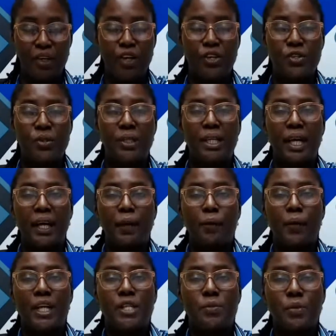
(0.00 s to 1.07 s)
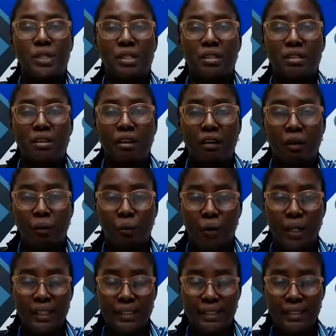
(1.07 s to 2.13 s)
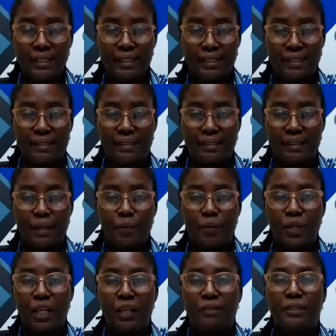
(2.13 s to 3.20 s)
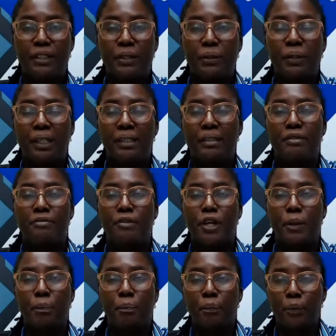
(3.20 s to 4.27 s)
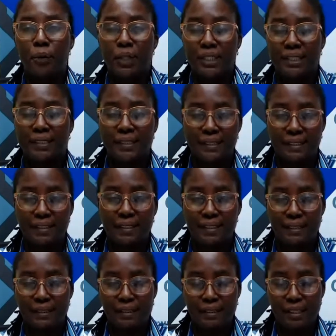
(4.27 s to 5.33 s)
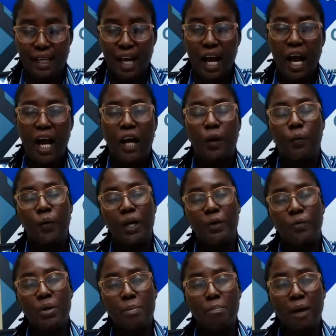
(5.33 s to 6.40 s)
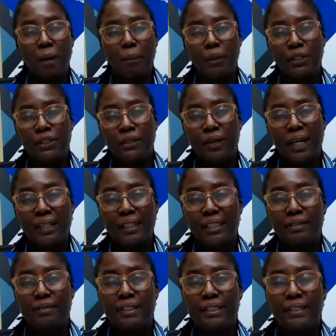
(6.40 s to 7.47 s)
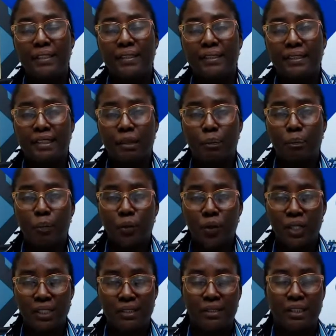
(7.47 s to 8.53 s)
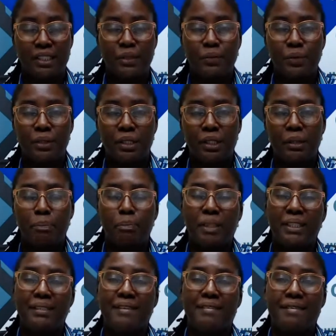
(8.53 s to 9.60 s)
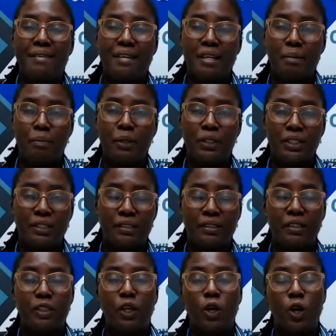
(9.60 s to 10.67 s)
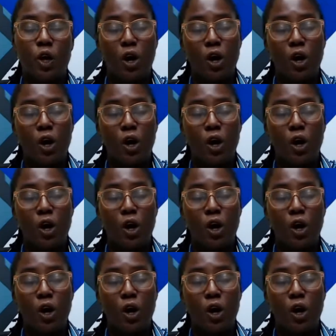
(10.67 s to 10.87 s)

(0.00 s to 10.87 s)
So likewise, within your quality system, we have to look at different processes. And when we map out our activities as a process, we are better able to see